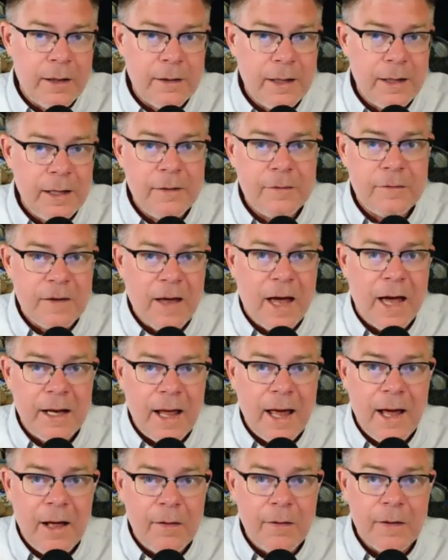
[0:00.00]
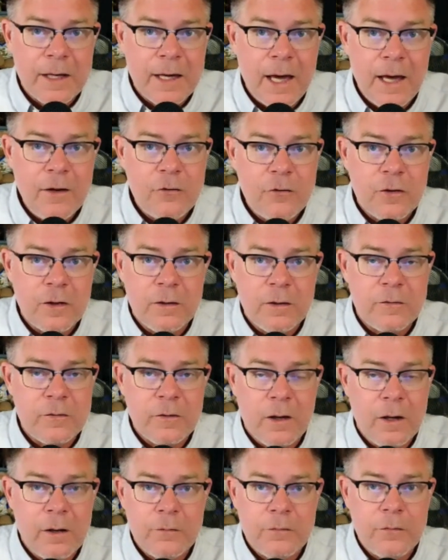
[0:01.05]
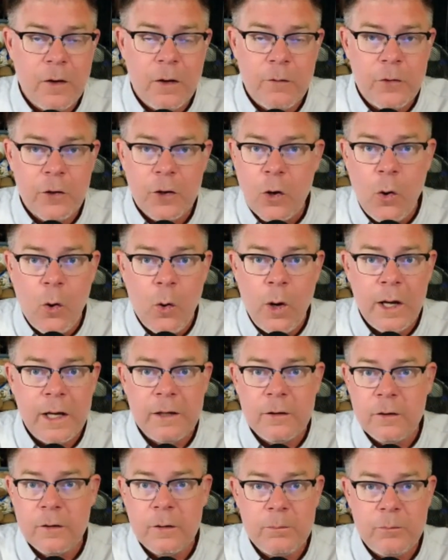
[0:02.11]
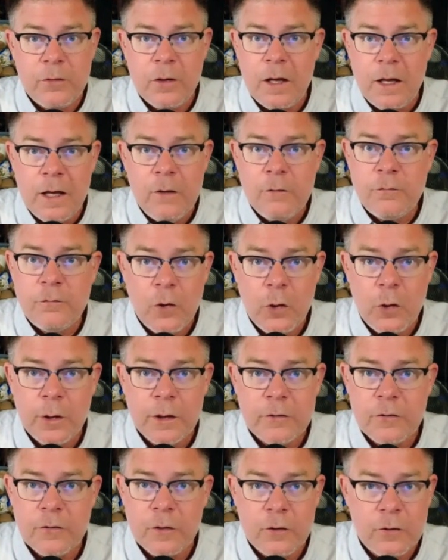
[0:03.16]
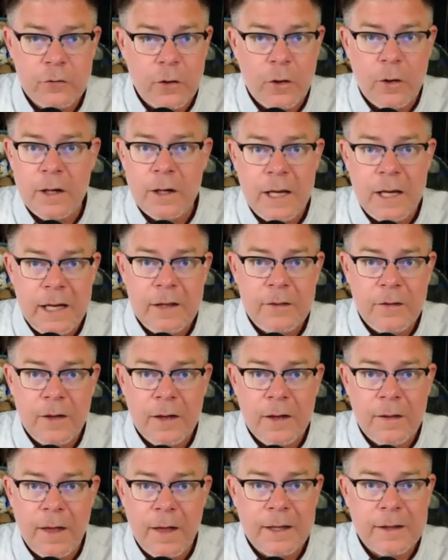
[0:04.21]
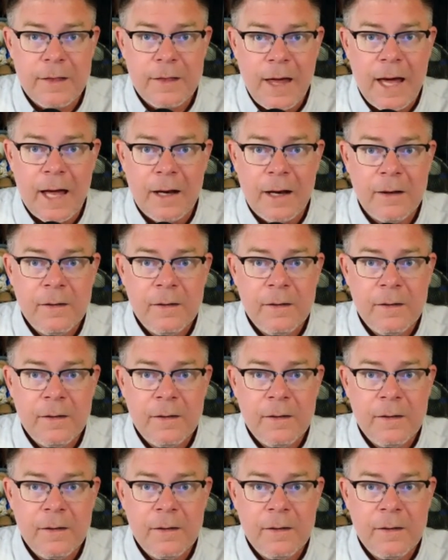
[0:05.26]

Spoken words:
inside allocations of the coin to influencers or anything like that.